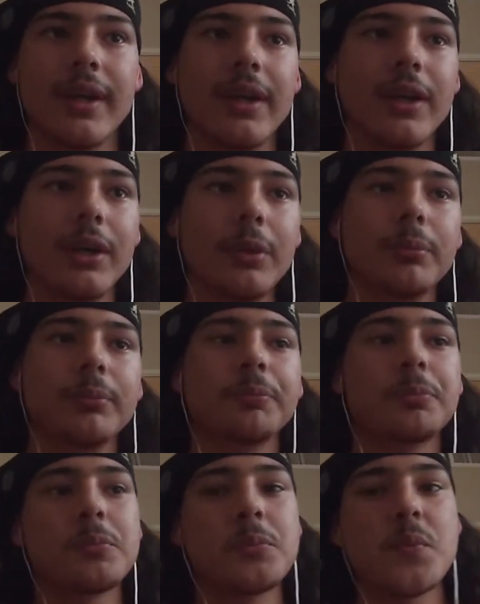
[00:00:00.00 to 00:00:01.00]

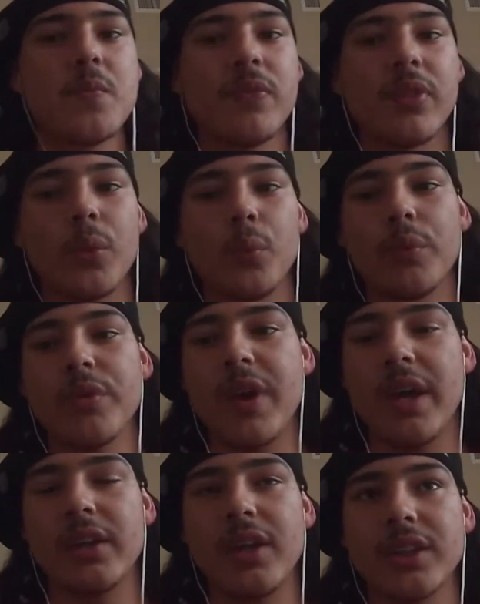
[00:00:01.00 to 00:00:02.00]
We've
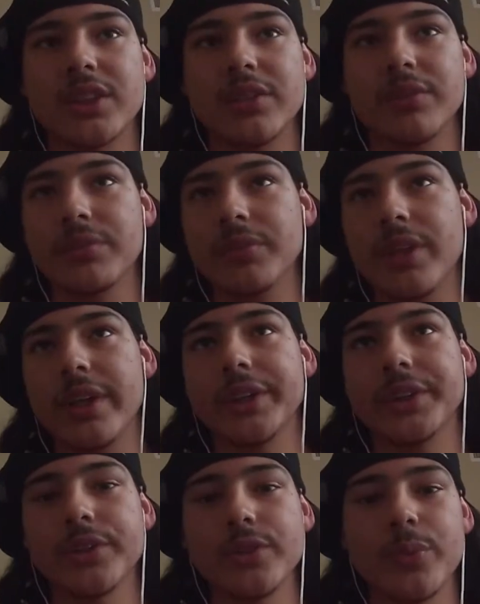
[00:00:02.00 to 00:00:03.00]
had lots of
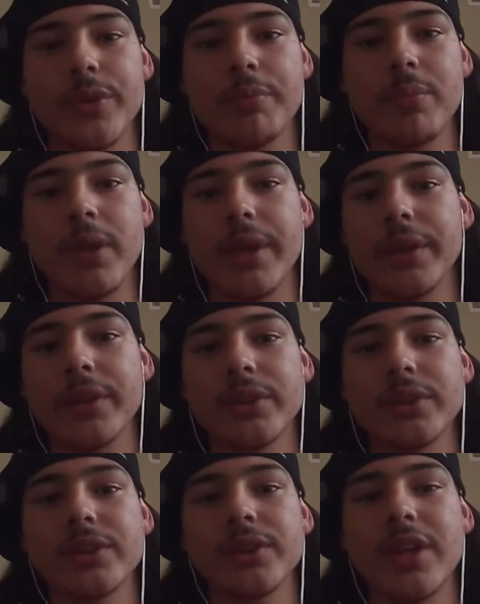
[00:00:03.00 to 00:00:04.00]
issues with
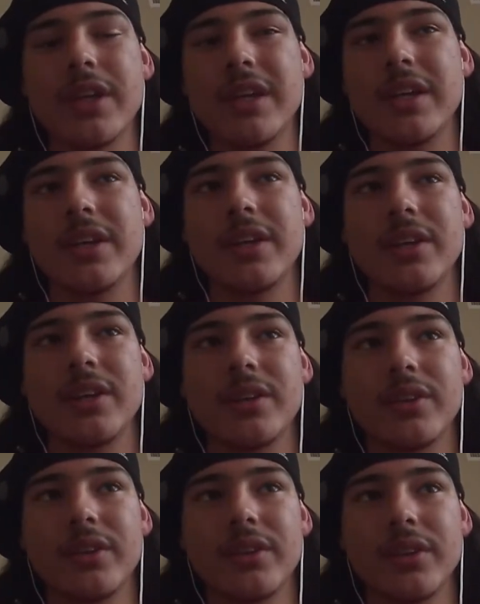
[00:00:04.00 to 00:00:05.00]
players
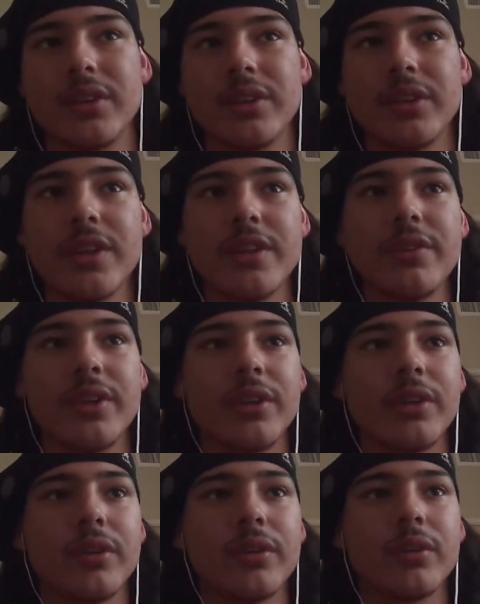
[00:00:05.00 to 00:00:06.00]

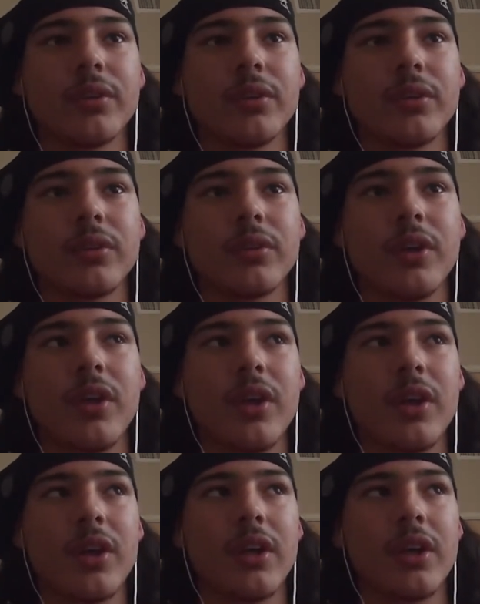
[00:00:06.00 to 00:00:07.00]
leaving.
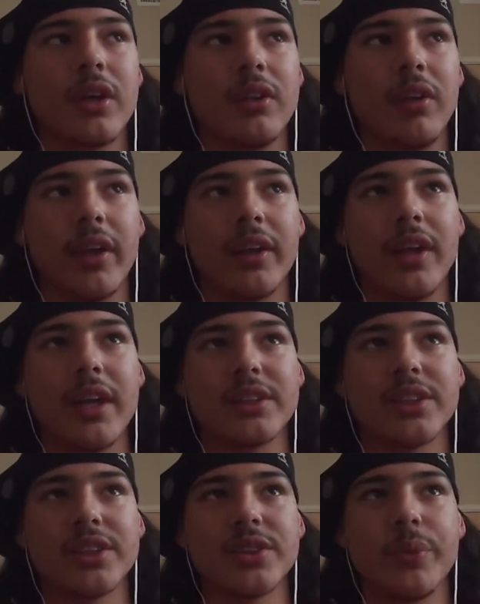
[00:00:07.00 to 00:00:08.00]
Like last
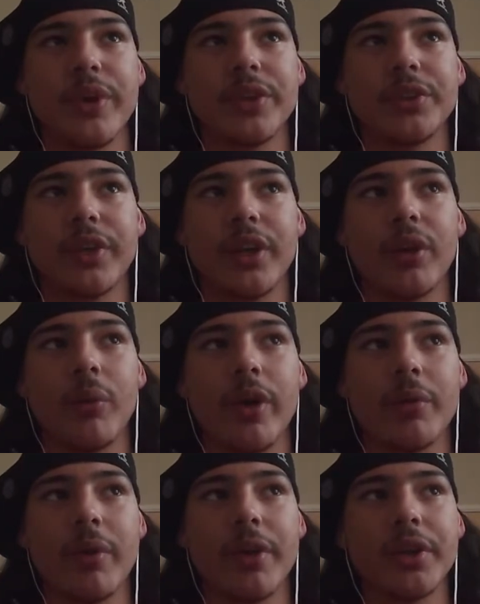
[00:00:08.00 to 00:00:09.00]
season, we traded away
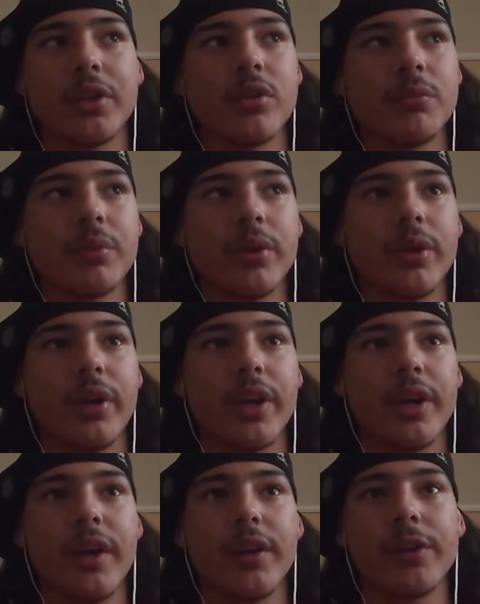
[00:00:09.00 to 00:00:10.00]
Amari Cooper
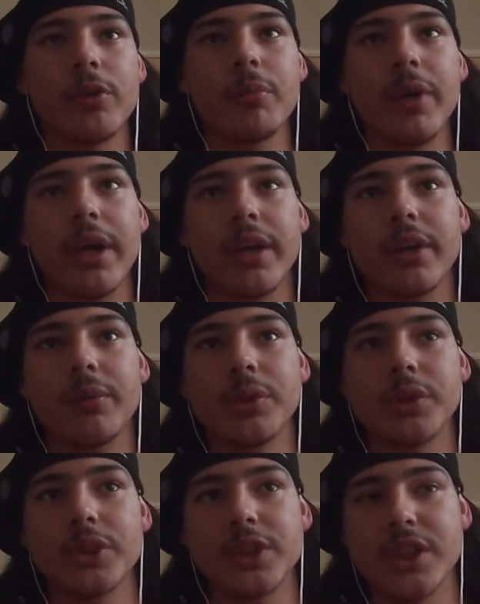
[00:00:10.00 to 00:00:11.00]
and Khalil Mack,
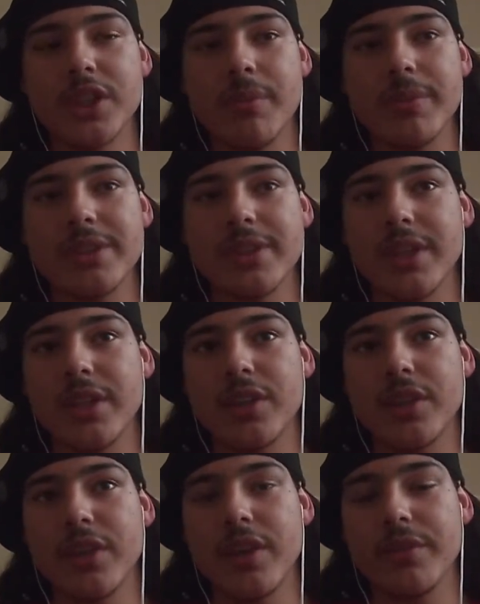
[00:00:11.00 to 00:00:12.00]
which was the dumbest thing
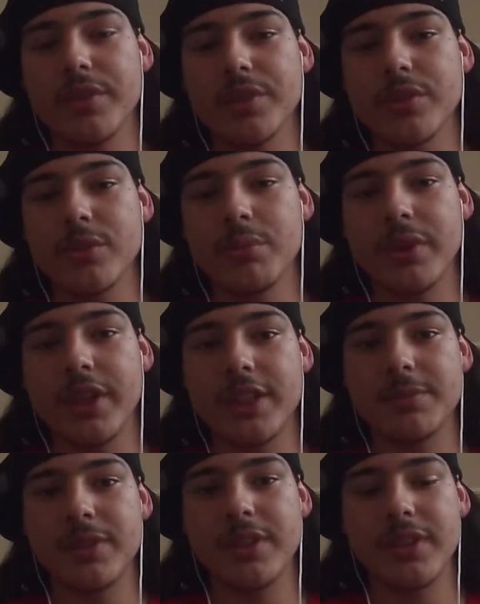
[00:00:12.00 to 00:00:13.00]
you could ever do, but
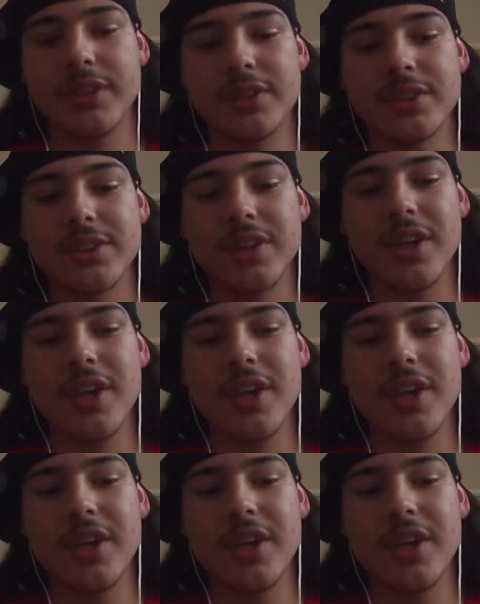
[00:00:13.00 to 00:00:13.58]
that's because,